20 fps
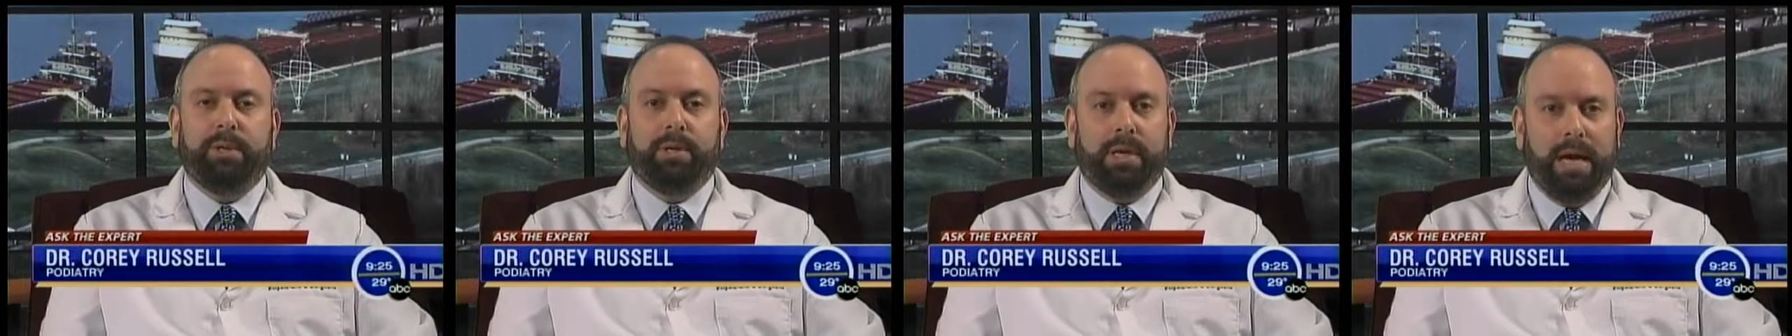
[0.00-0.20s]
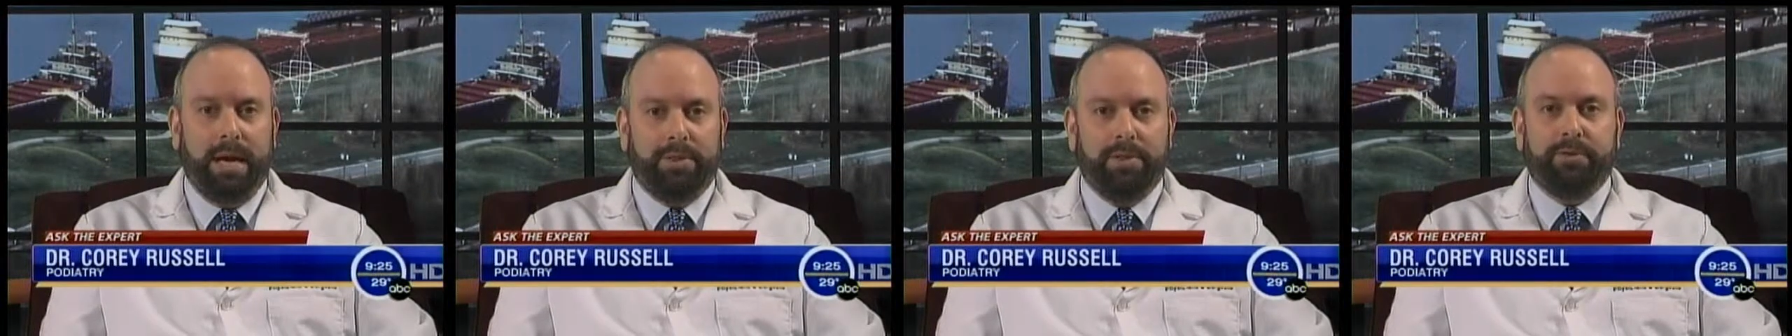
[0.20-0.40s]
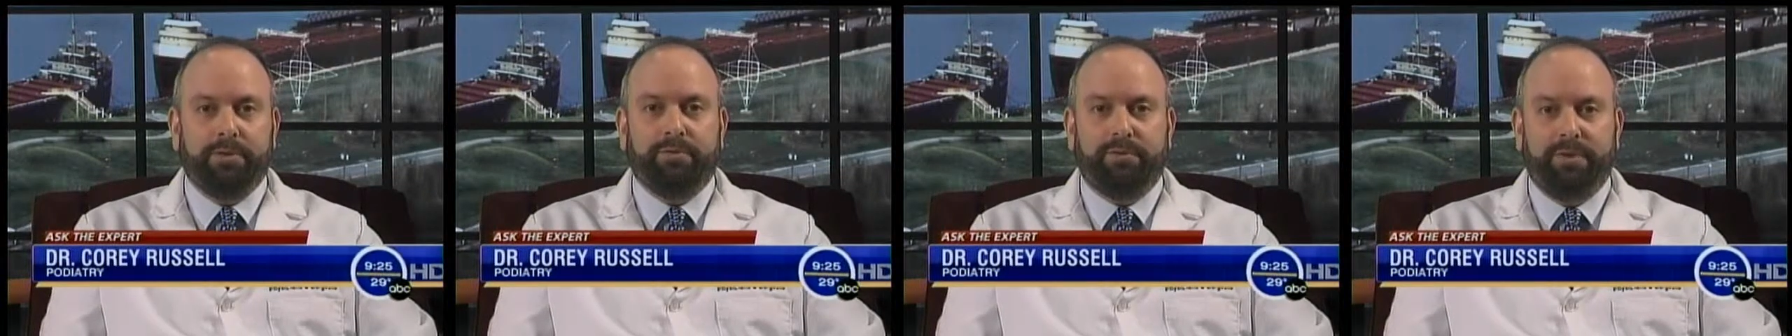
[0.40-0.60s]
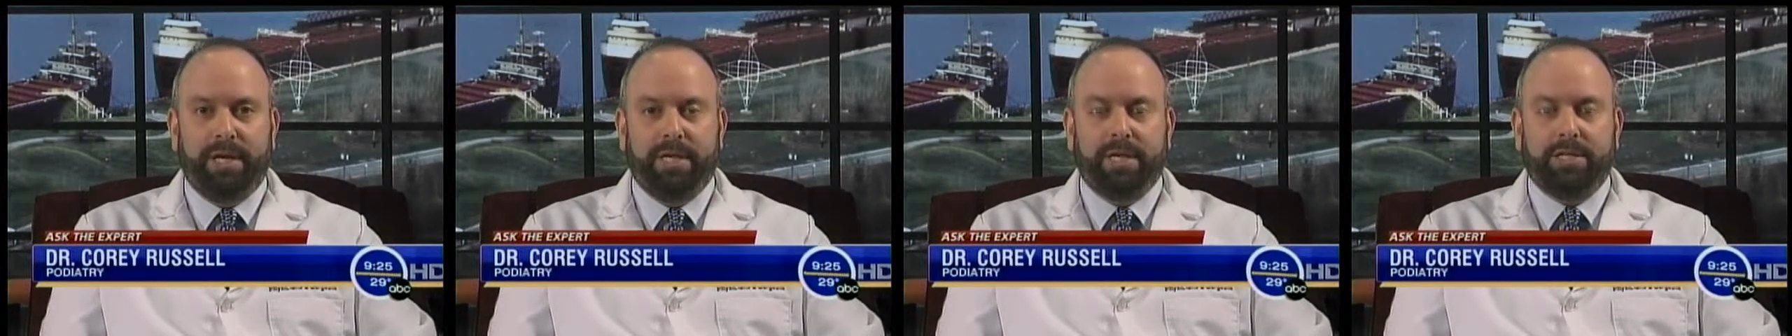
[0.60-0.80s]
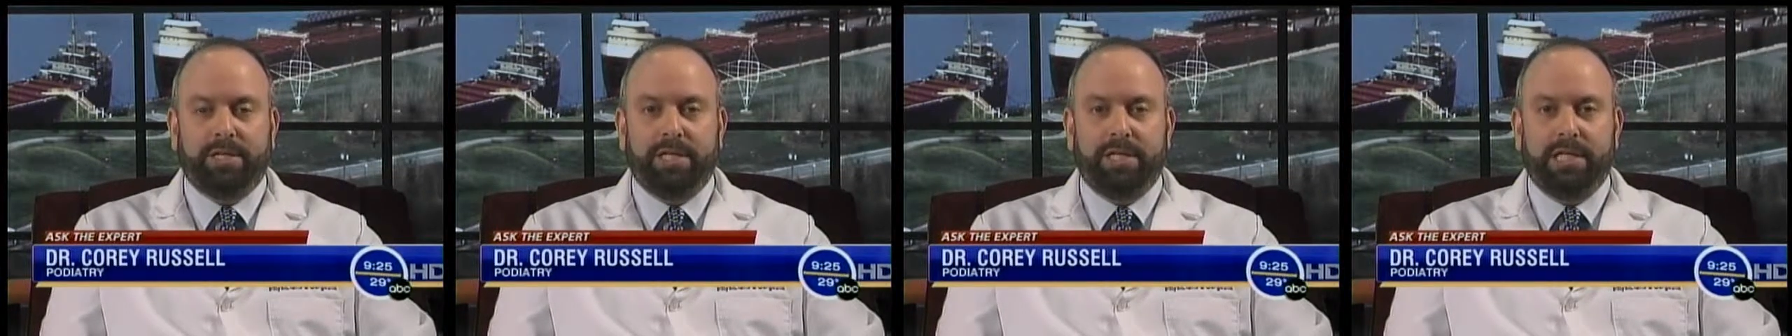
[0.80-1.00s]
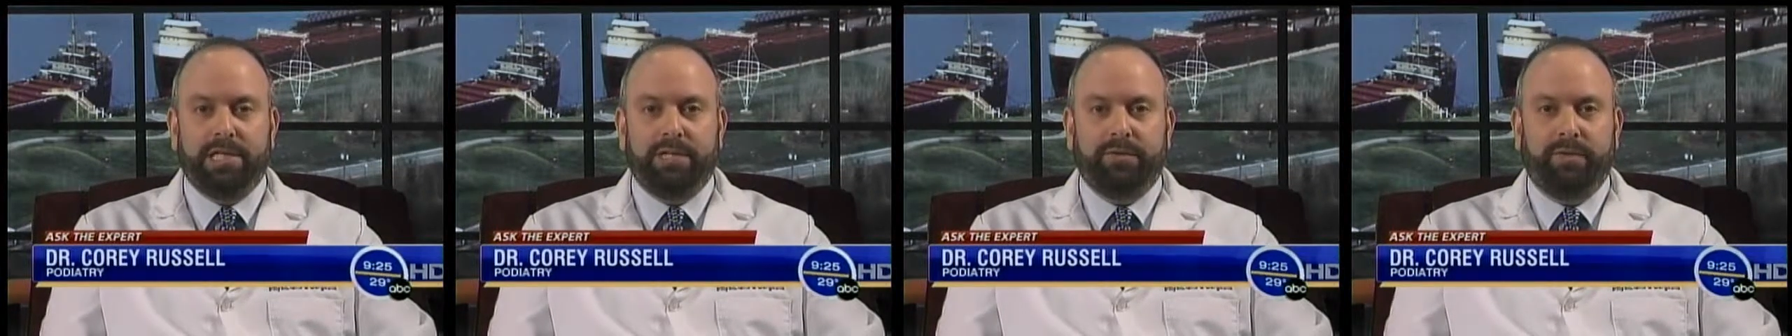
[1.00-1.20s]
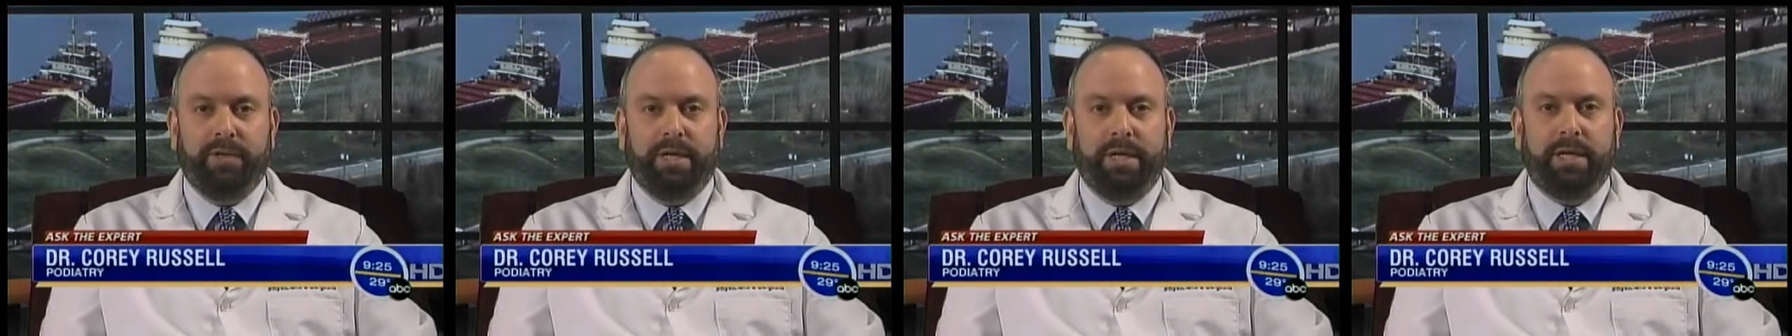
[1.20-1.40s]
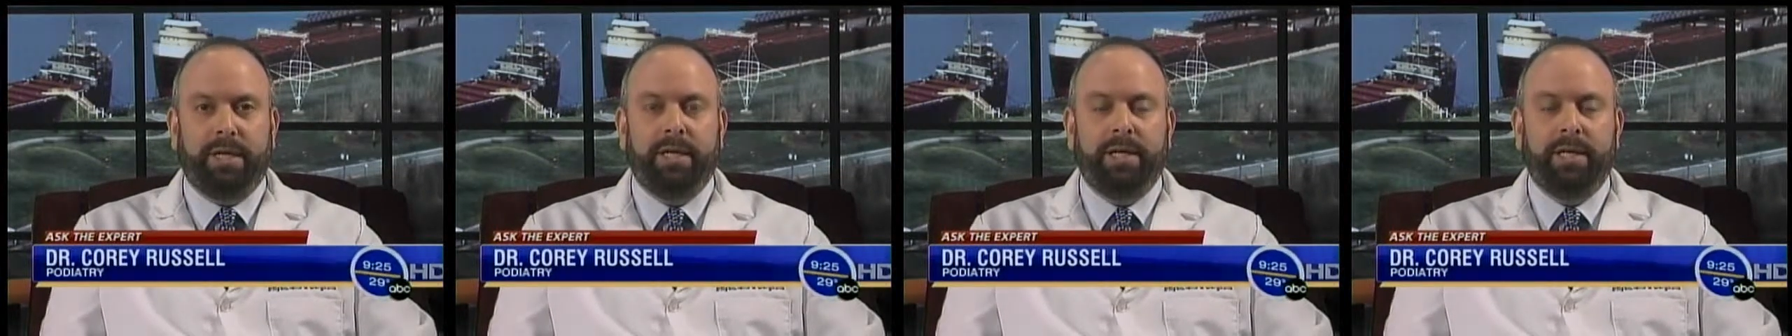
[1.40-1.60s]
that are on their feet
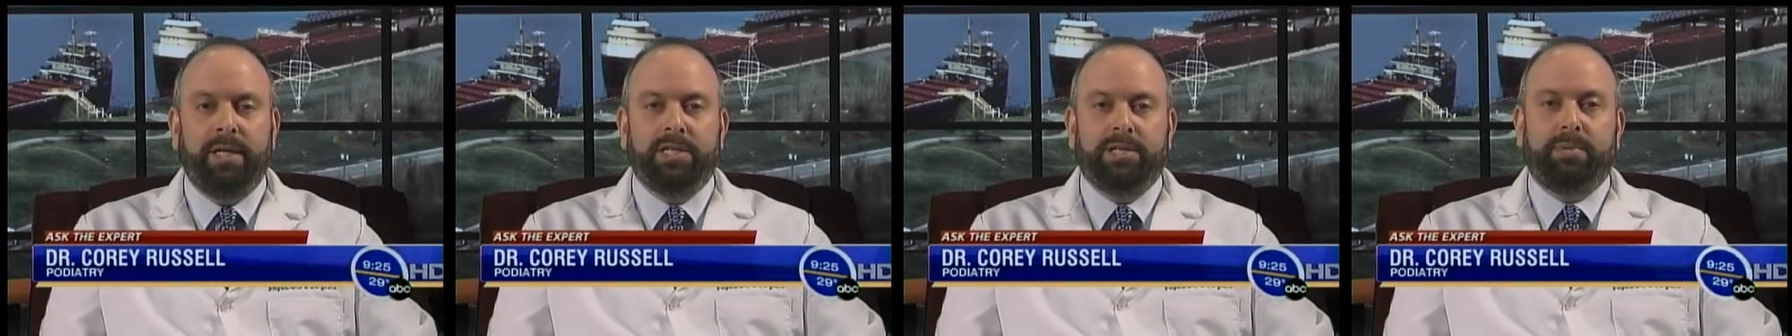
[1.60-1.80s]
extensively,